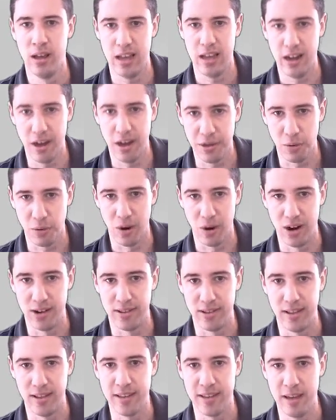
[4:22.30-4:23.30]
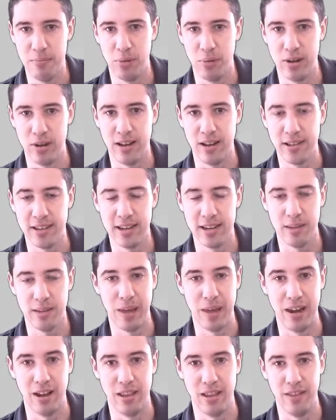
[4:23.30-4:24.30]
In other words, this input doesn't
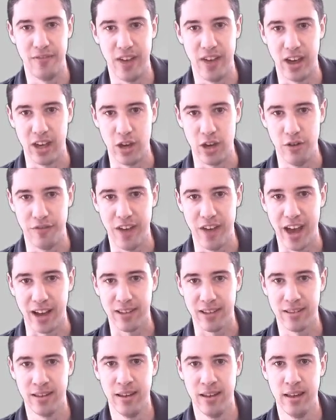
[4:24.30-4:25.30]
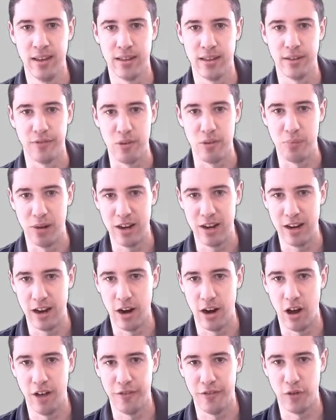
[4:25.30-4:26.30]
depend on the value of x. So if we put it
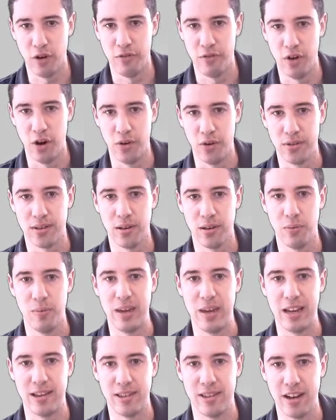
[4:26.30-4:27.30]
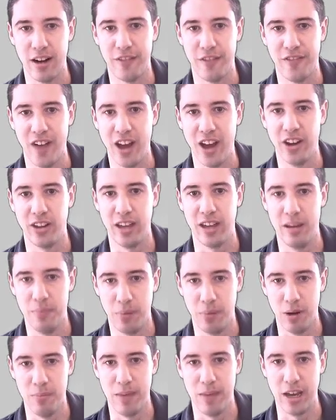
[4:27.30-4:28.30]
in all 4 rows, we can see our final
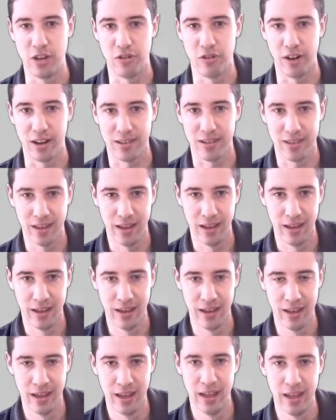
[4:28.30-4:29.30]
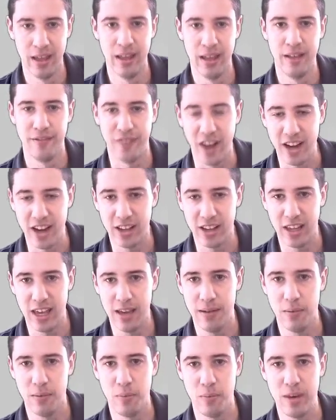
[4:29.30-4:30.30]
input matrix.
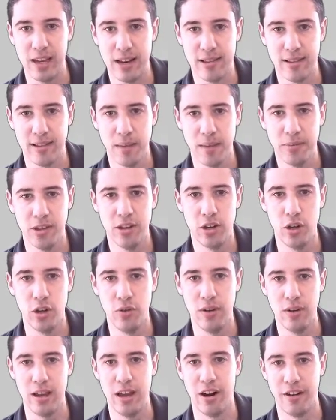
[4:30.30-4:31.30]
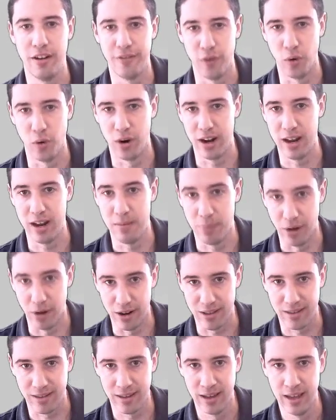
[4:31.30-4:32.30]
Finally, we can substitute in our 4
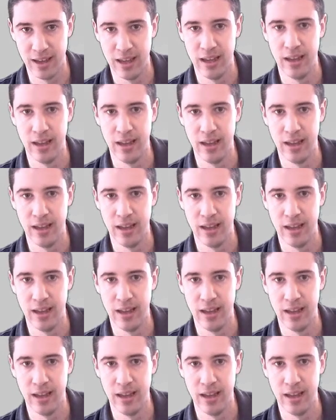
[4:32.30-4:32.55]
inputs.